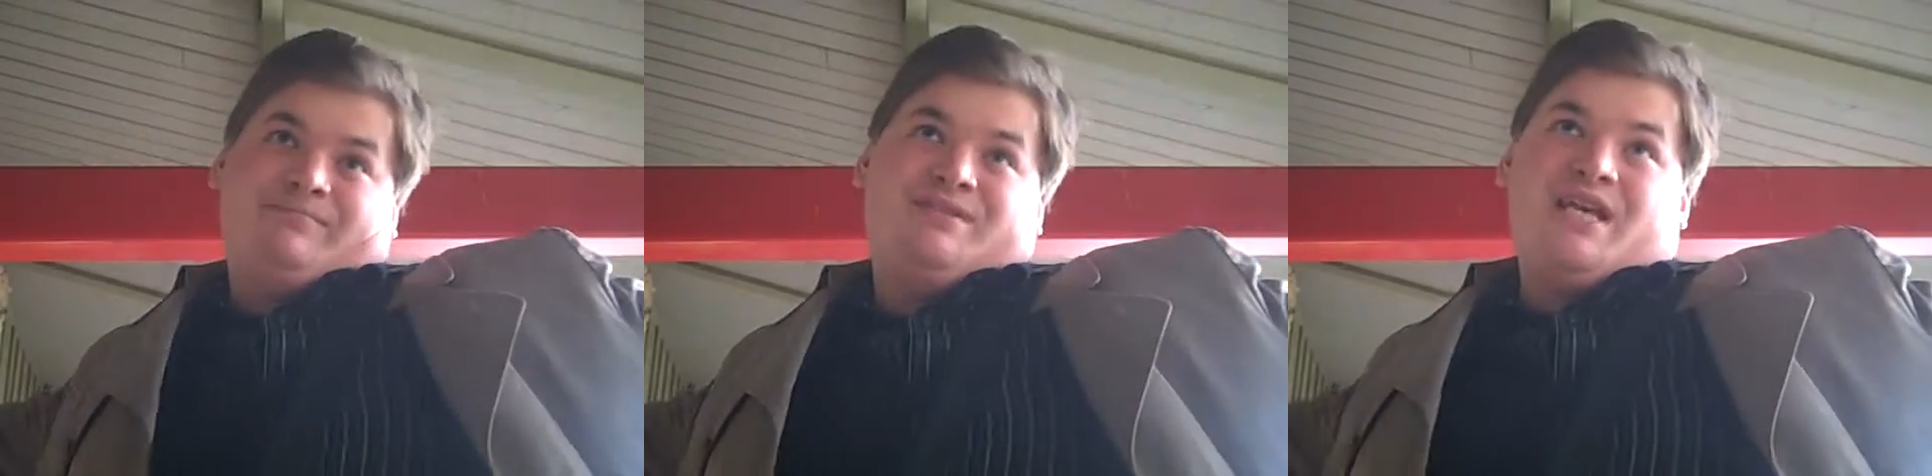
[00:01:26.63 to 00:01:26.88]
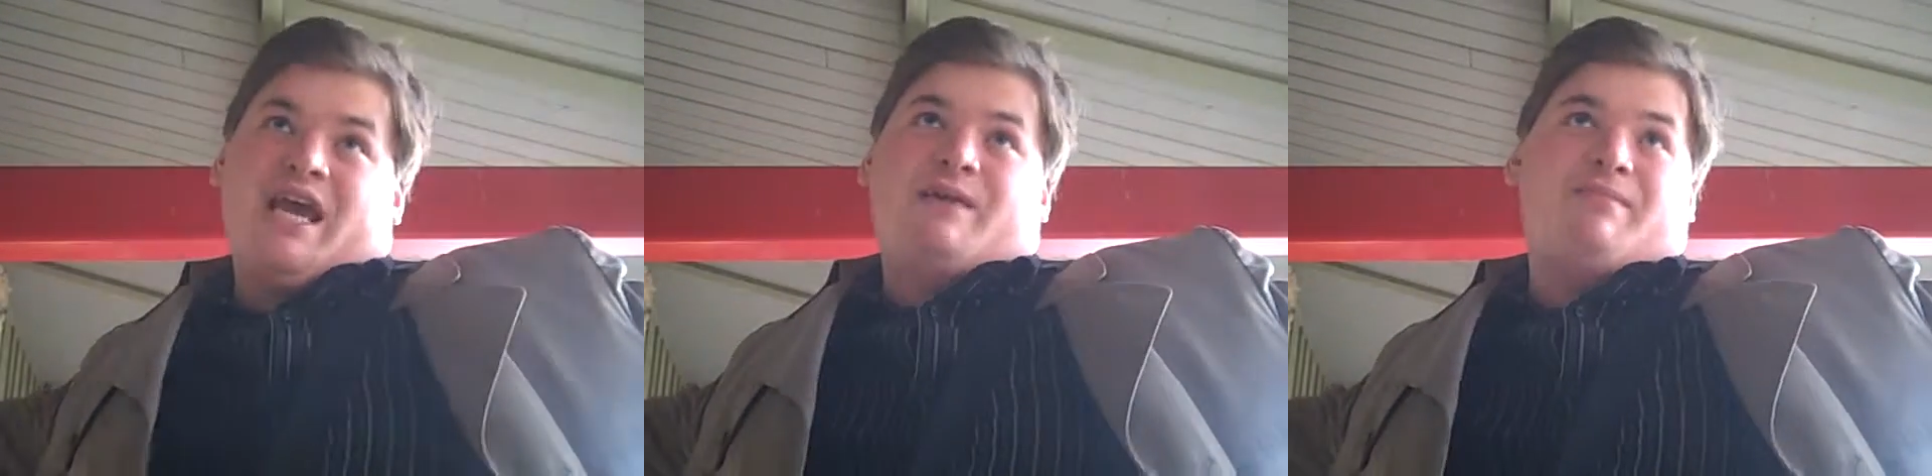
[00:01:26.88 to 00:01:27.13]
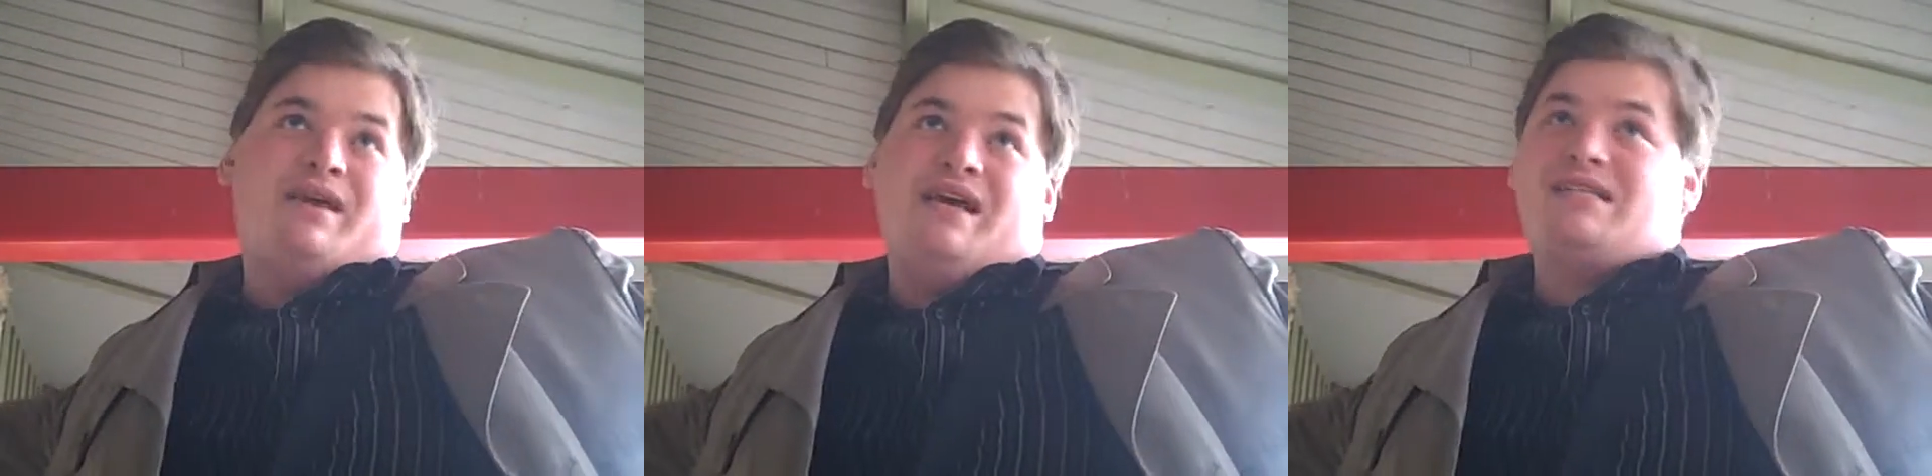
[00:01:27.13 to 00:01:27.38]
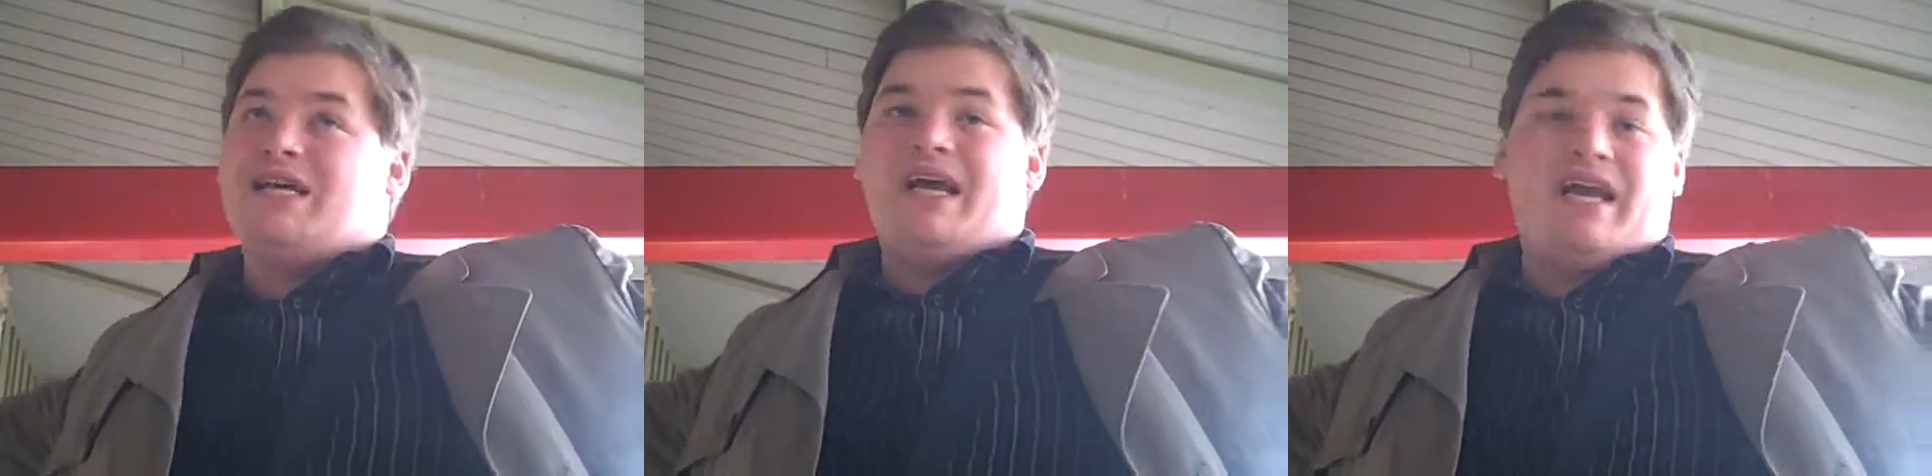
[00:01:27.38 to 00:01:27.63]
take me
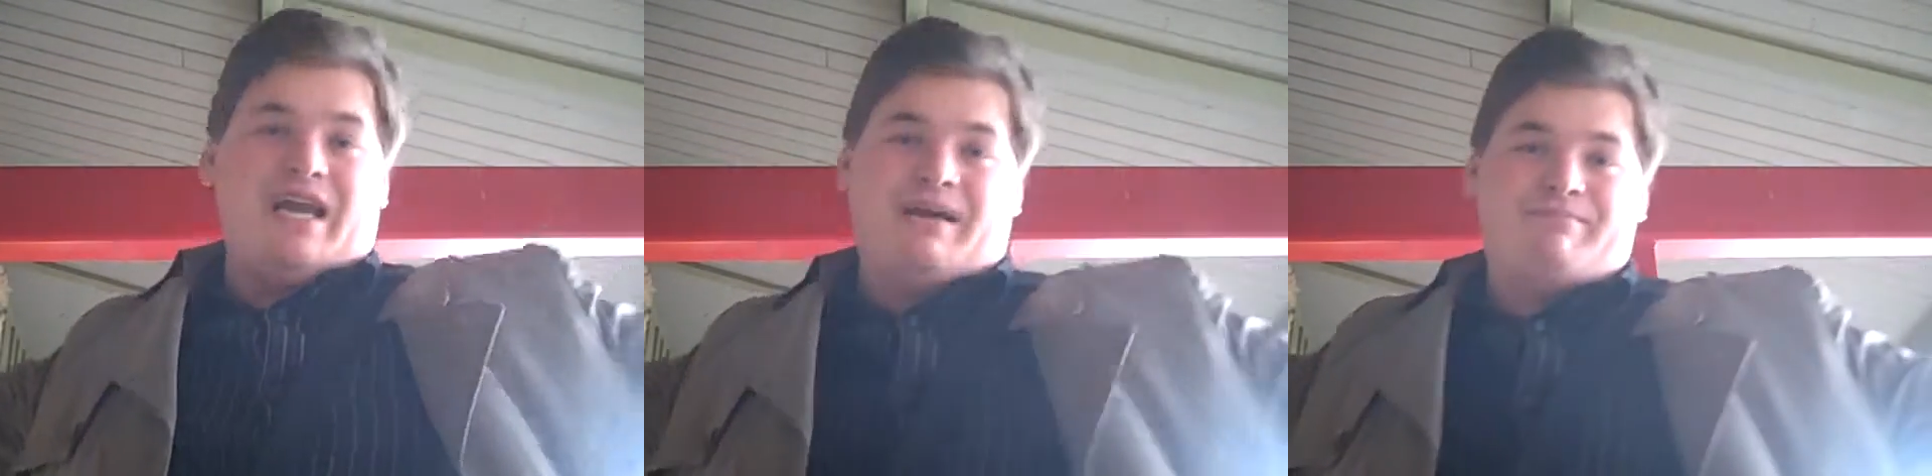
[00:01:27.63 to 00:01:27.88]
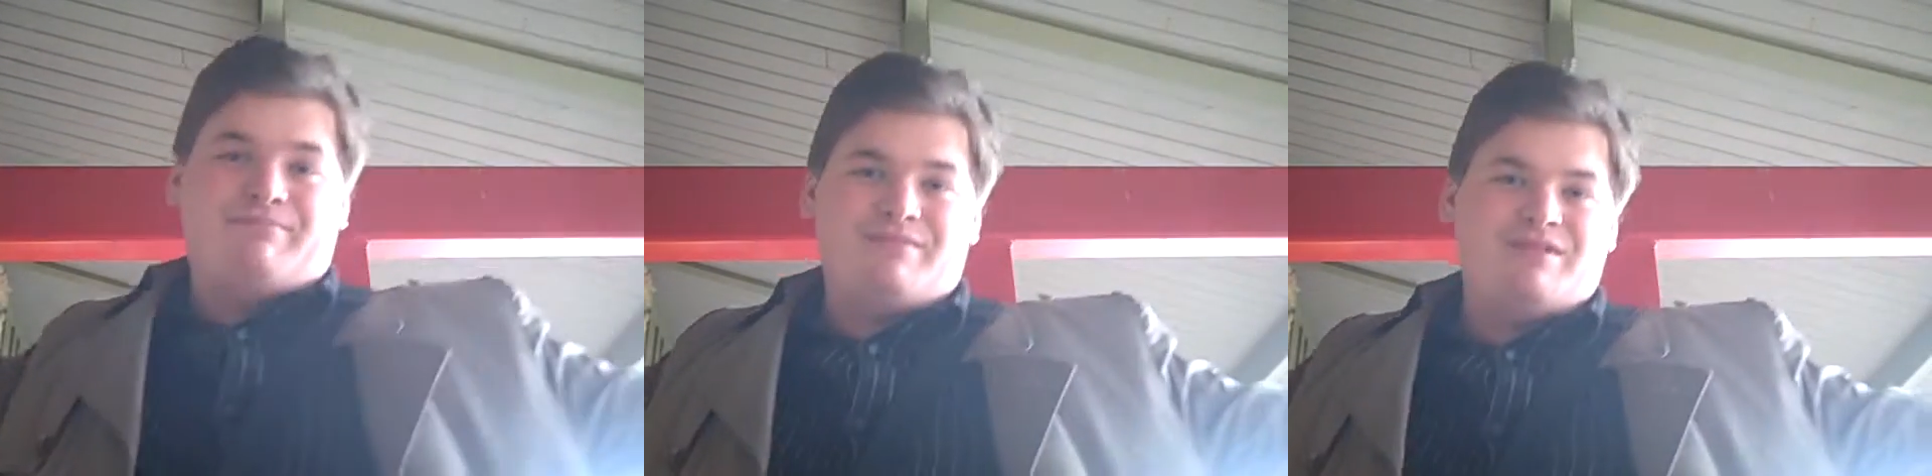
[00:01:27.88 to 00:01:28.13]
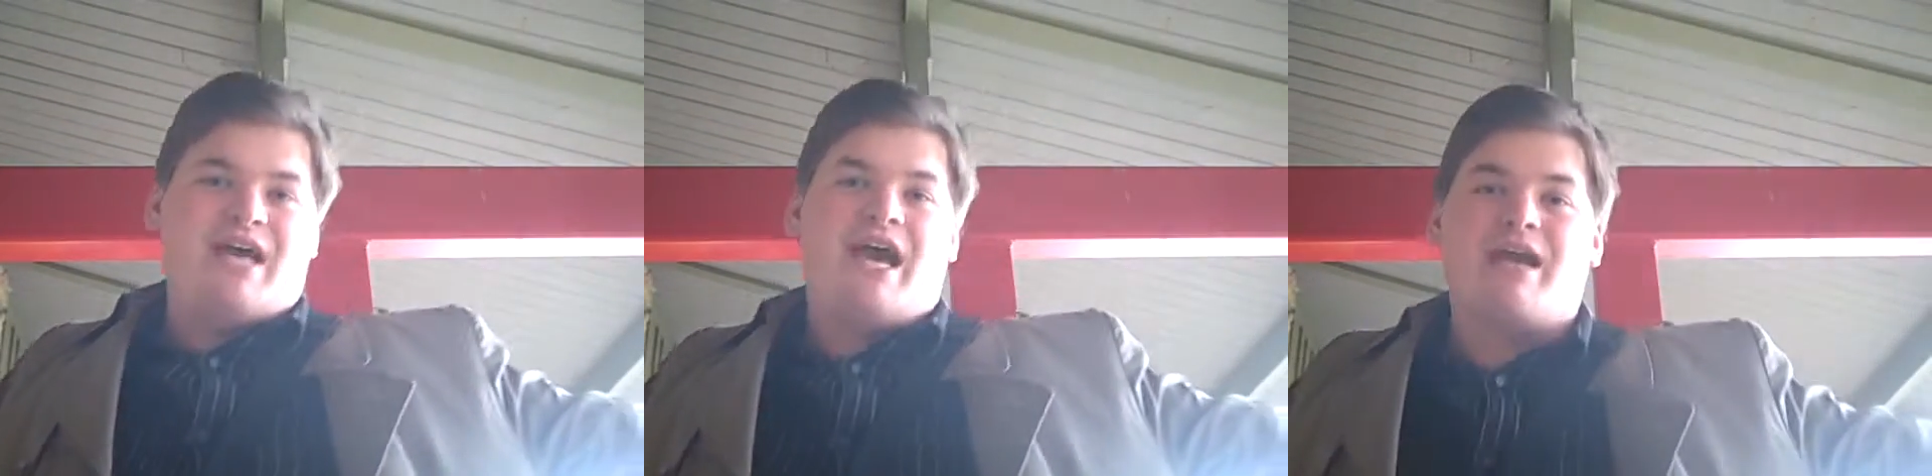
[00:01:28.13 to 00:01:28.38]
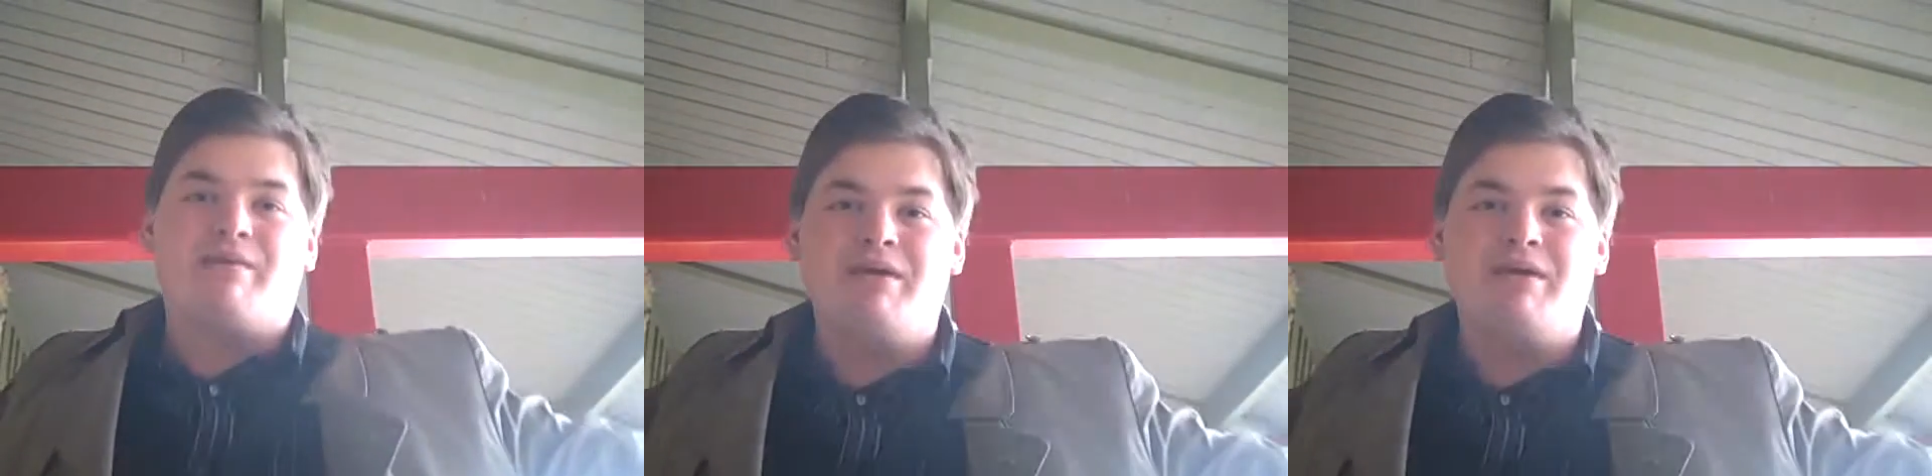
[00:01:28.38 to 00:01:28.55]
as I am. Take